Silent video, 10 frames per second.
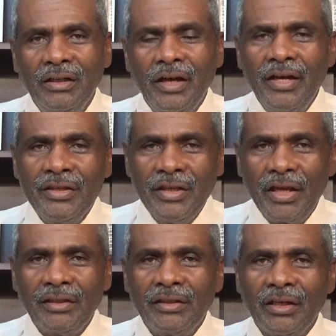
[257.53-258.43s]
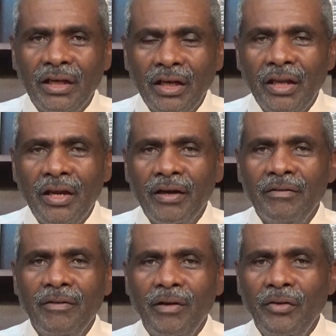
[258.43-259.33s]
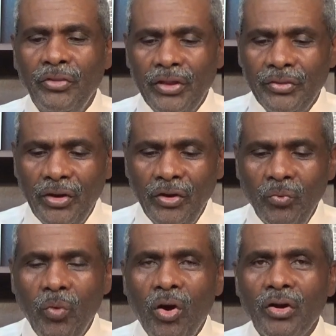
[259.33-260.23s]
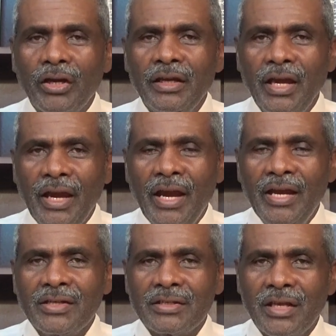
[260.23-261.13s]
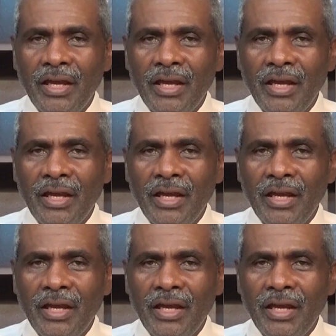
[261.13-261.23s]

and yet declare that they're walking as